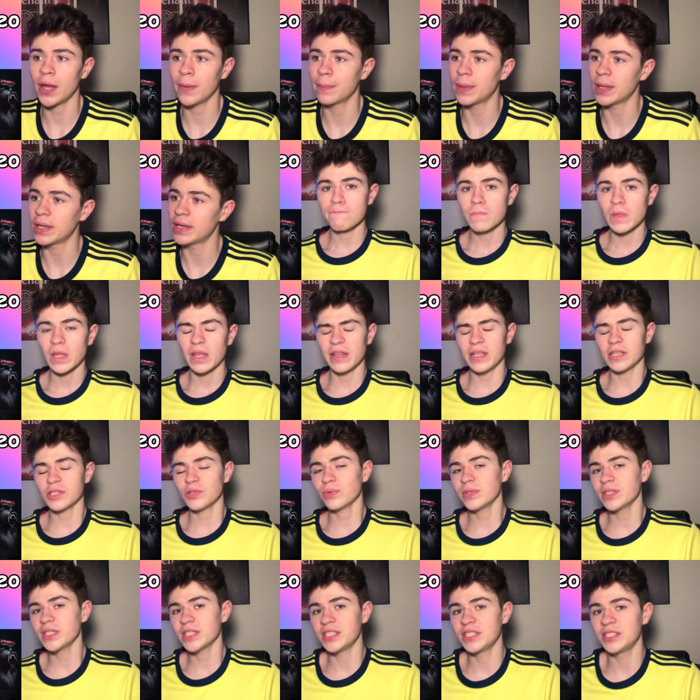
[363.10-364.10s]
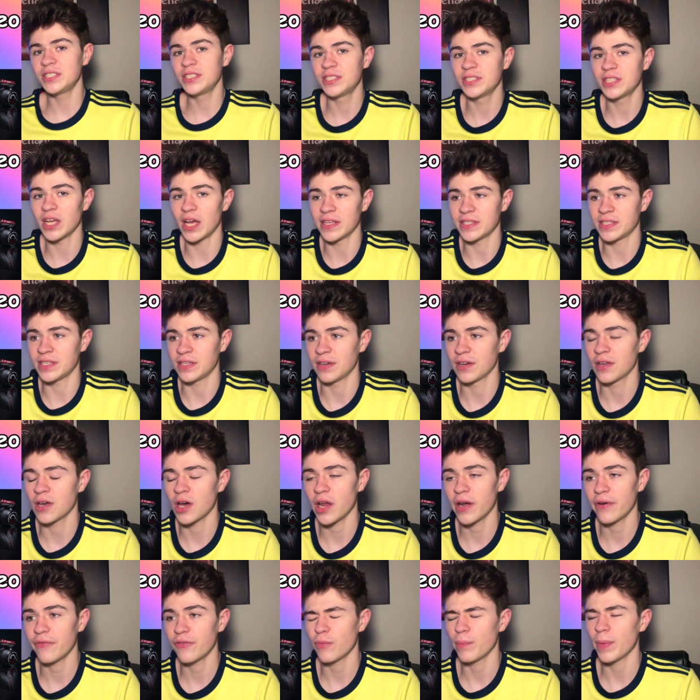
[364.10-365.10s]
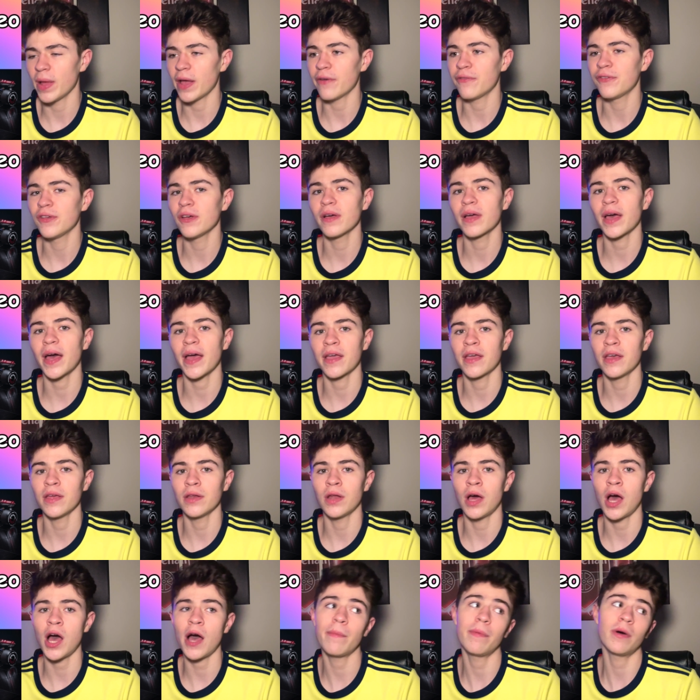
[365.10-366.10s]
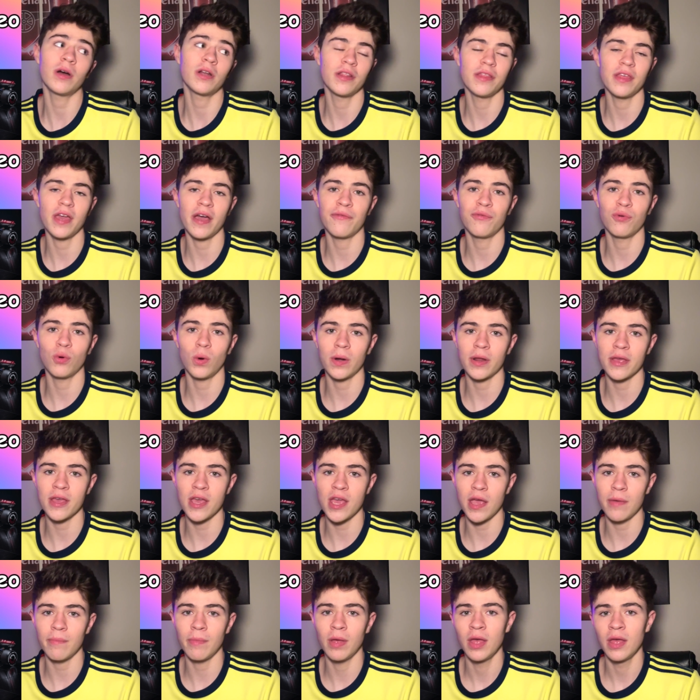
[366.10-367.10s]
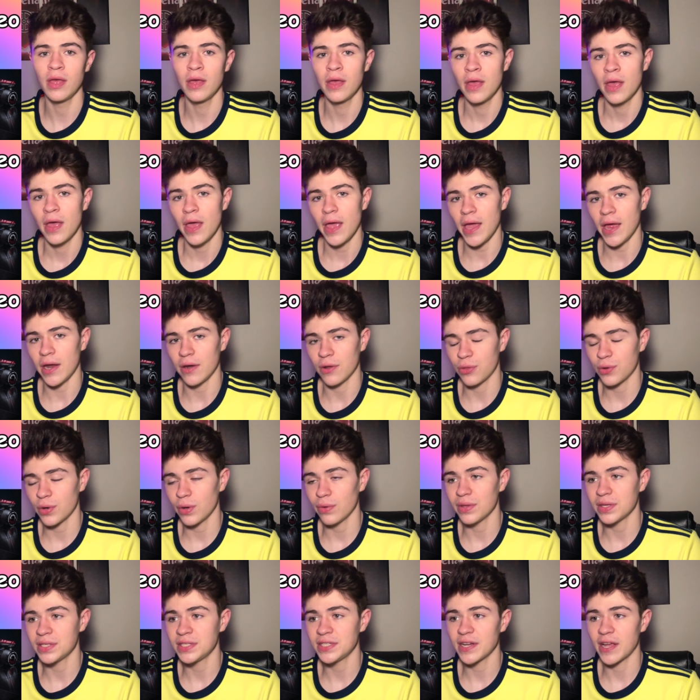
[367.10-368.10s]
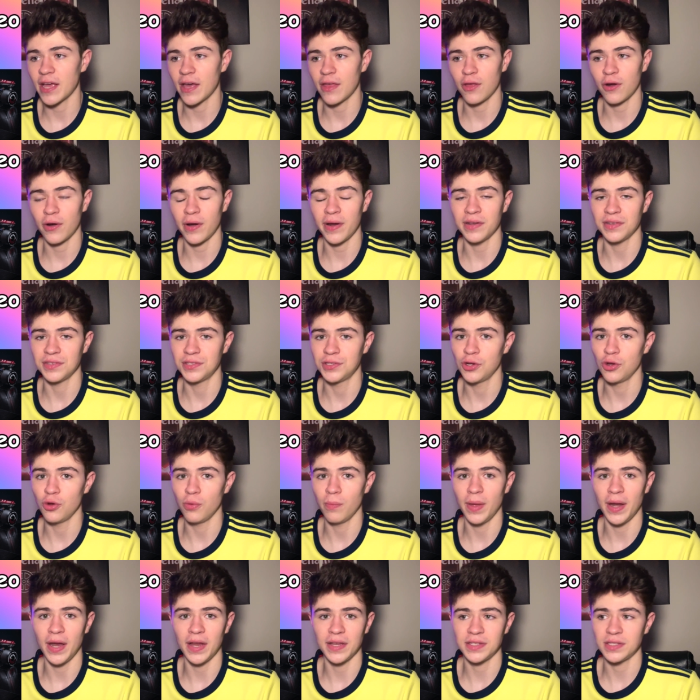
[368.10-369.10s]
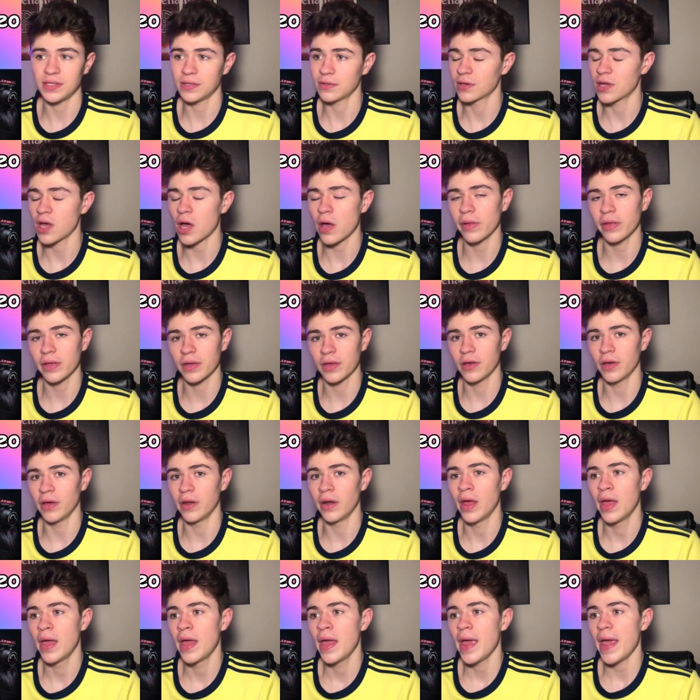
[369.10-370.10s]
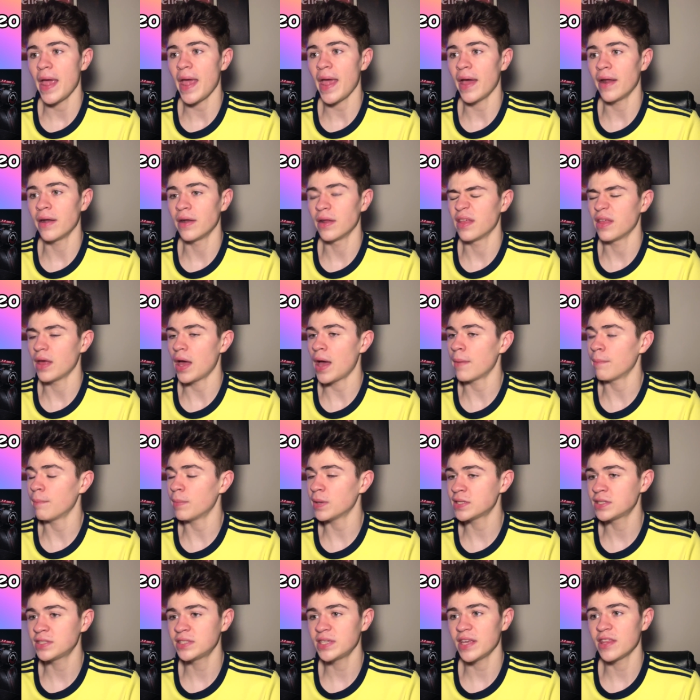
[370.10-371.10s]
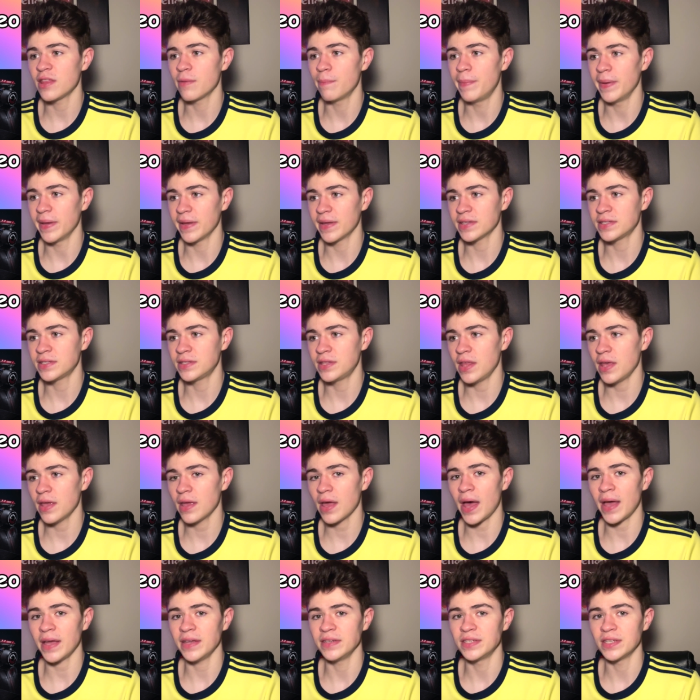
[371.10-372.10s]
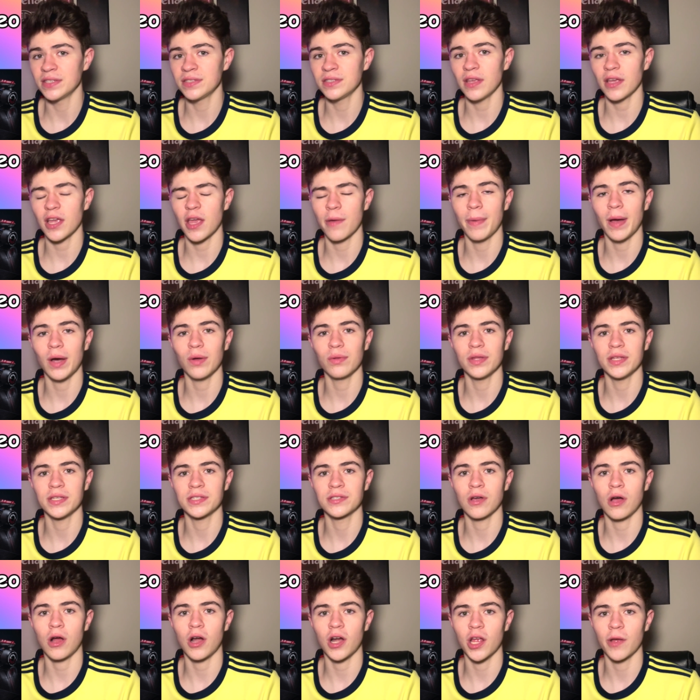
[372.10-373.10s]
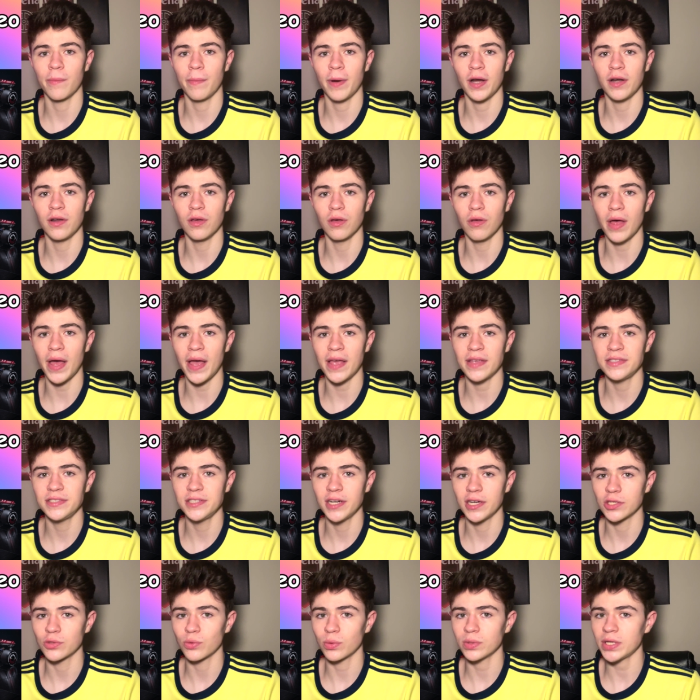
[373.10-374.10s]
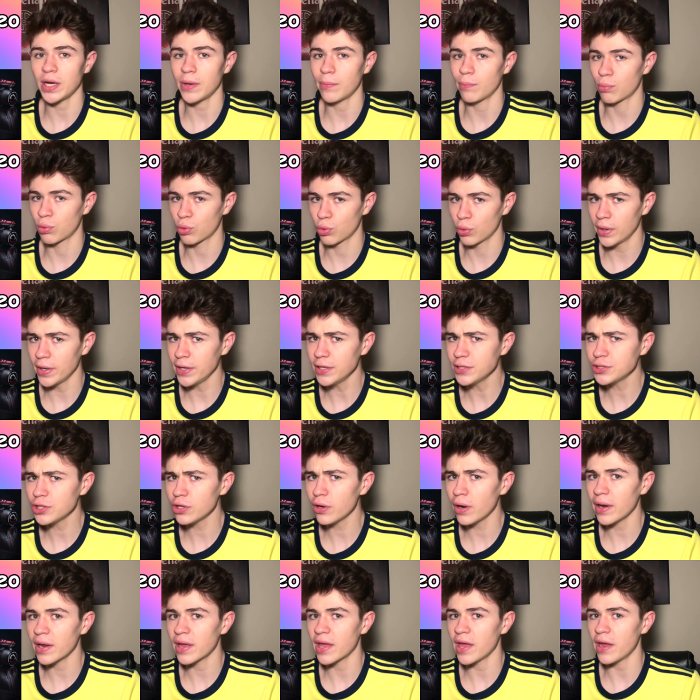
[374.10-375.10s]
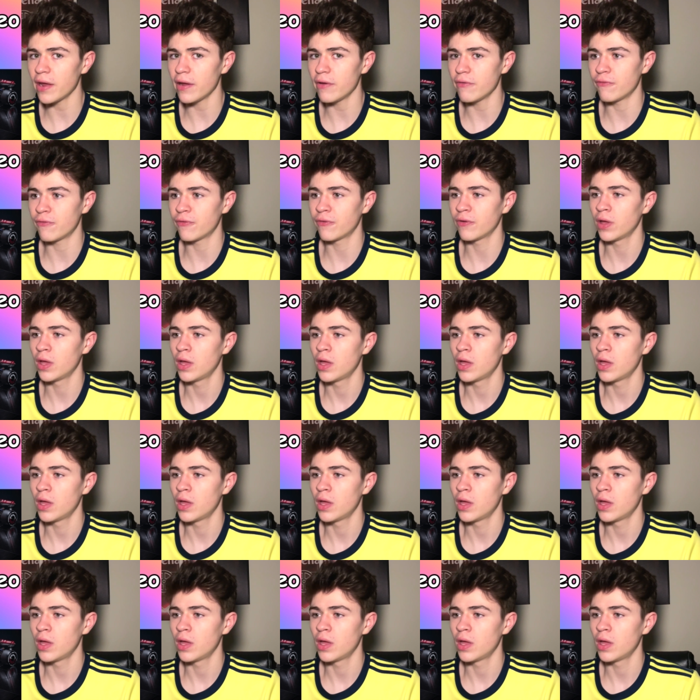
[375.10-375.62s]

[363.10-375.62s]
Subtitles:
but this one just doesn't cut it for me. I feel like I could hop onto the F1 game and throw this together in 2 minutes and call it good. And I must say the biggest thing I dislike about this car compared to last year's, which I'm pretty sure I gave